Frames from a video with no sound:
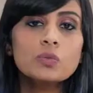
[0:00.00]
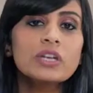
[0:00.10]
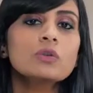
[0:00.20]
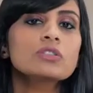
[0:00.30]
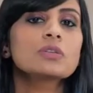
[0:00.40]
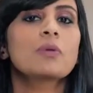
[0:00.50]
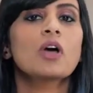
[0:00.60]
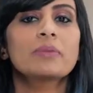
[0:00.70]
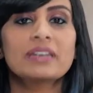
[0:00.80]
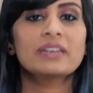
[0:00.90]
Windows
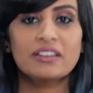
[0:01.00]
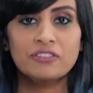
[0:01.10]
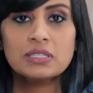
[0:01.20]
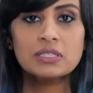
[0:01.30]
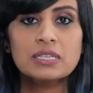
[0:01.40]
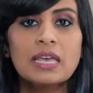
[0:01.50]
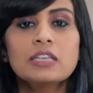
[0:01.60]
deployment efforts